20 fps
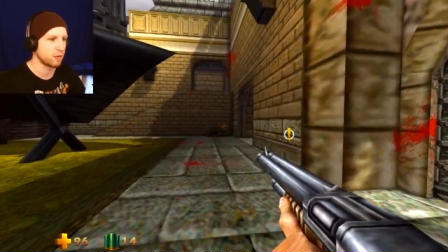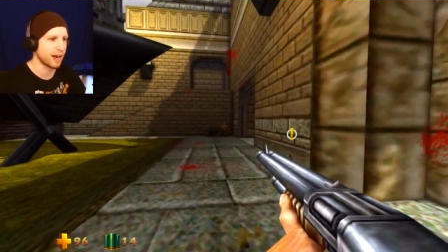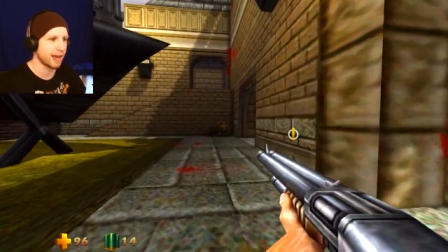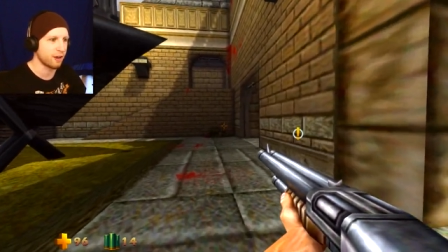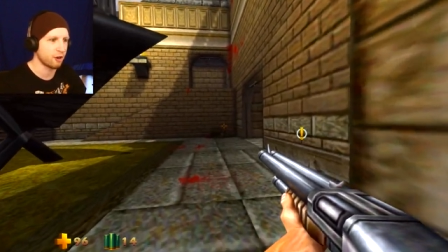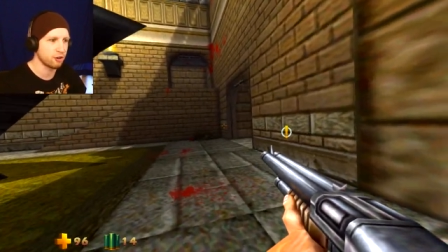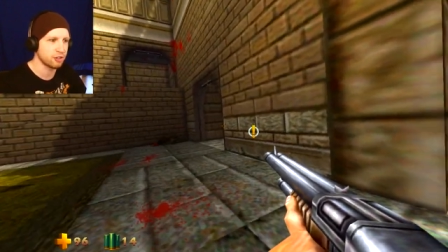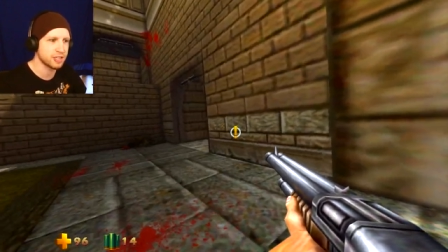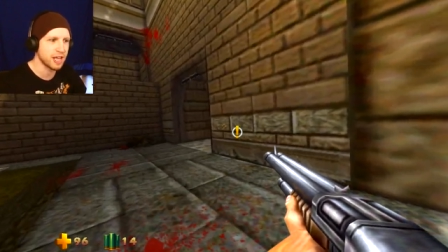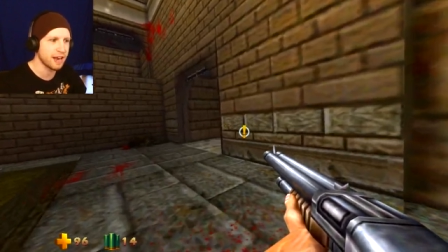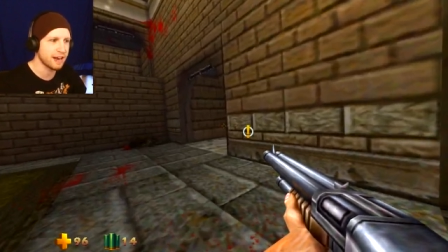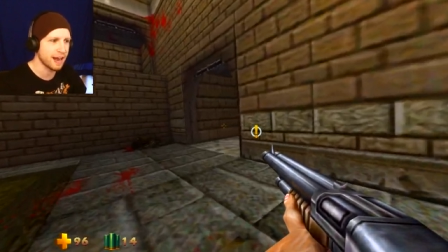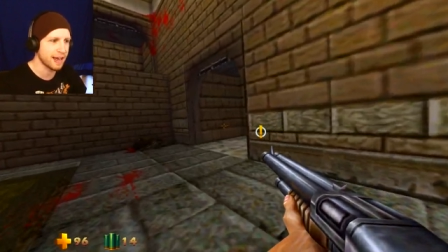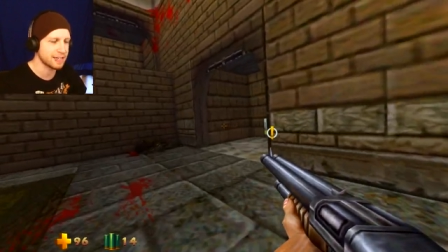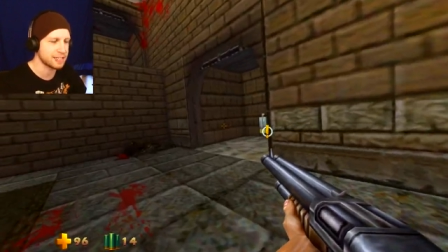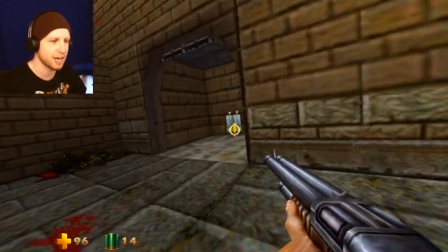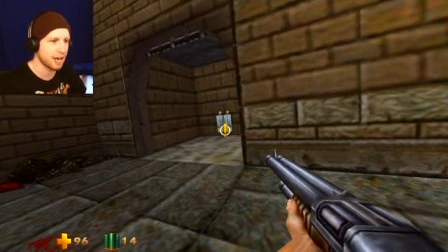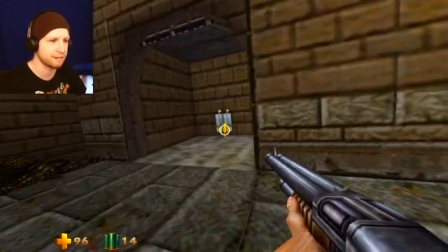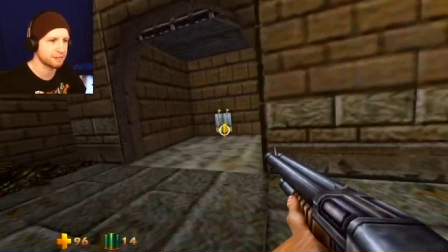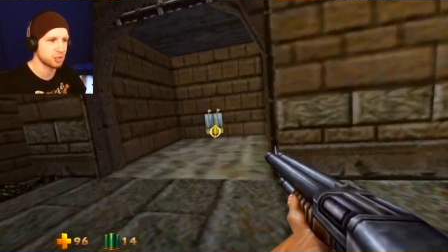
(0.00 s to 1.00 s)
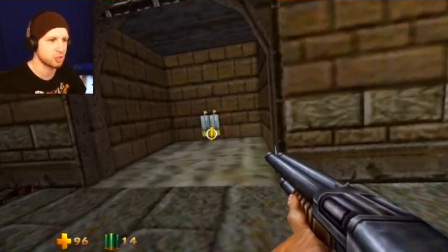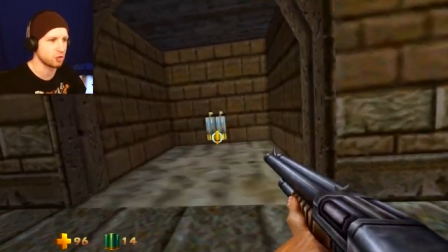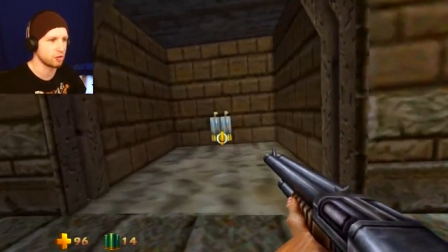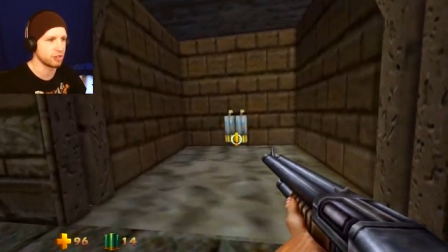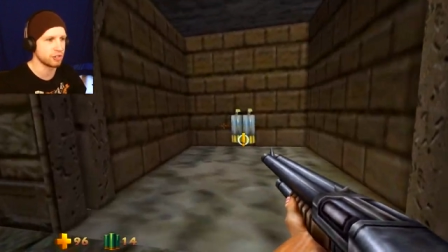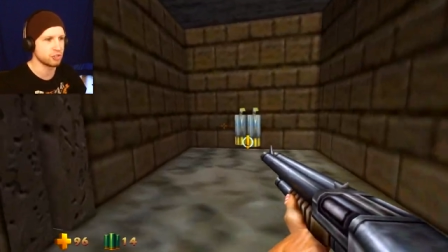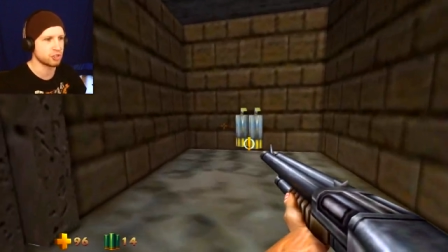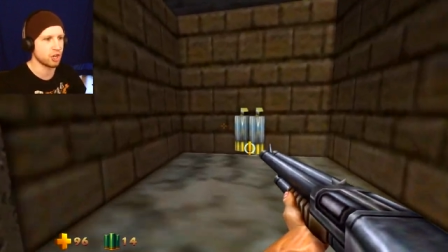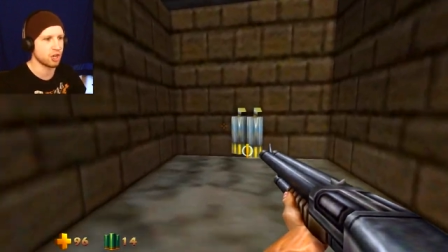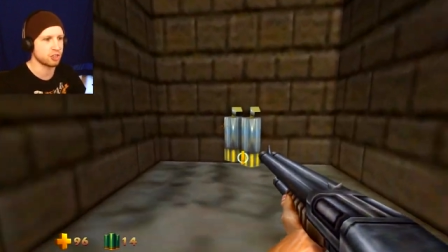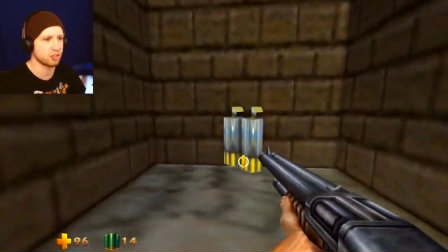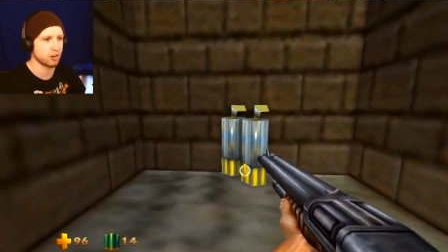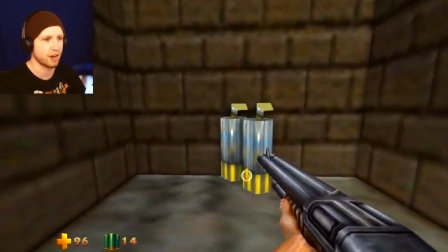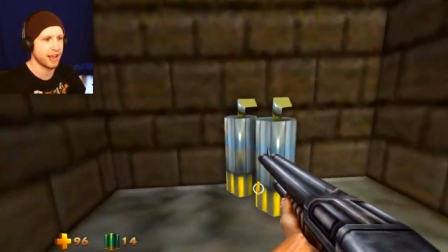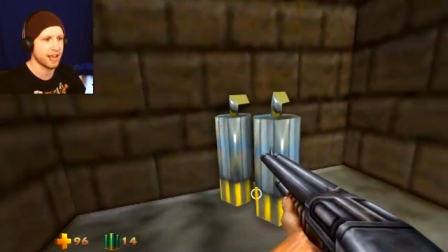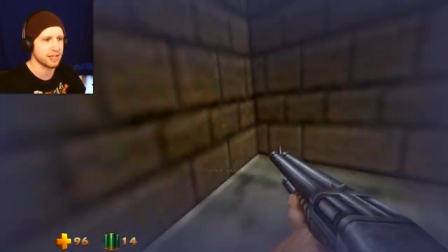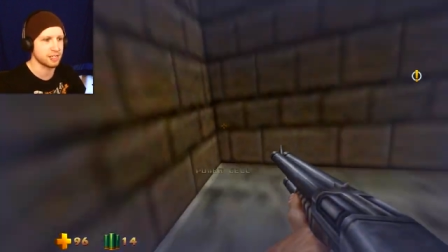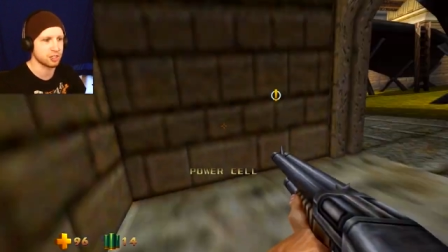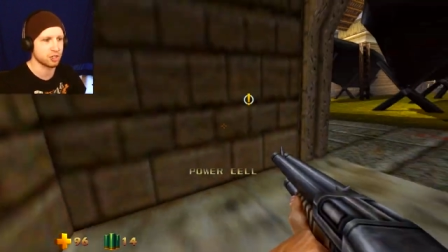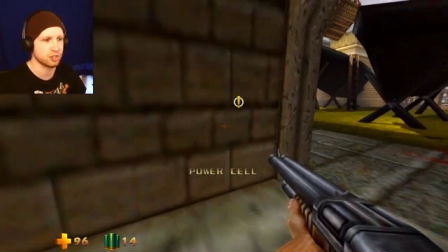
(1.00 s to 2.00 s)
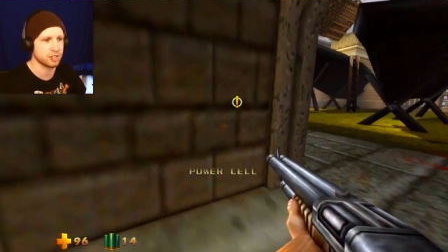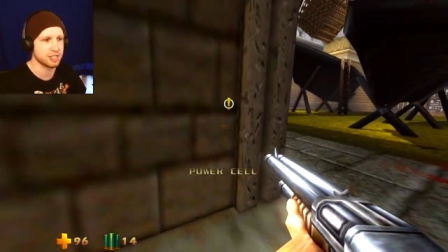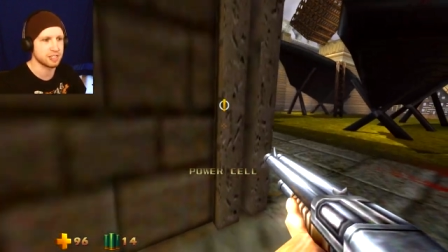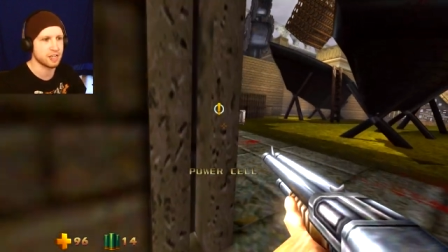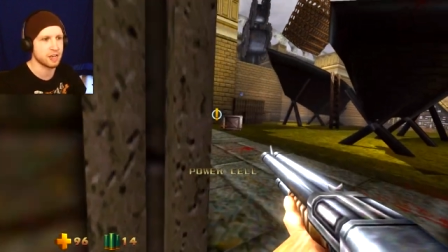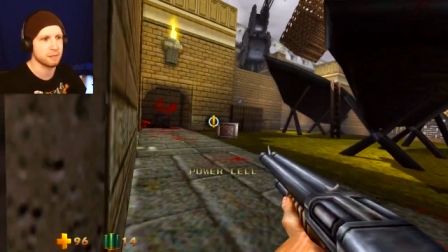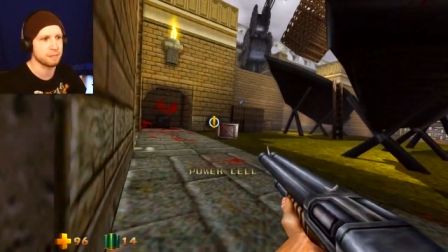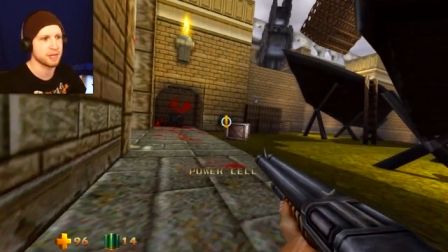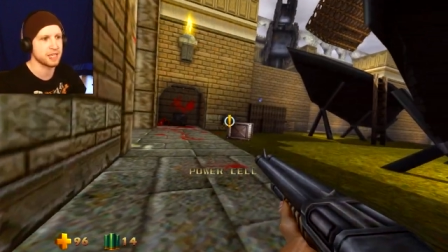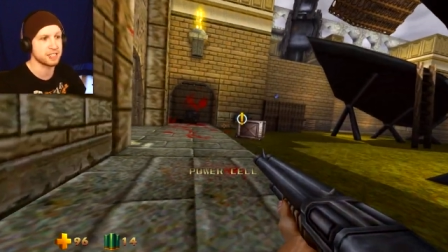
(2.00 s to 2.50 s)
when I heard that Night Dive Studios got their hands on this game,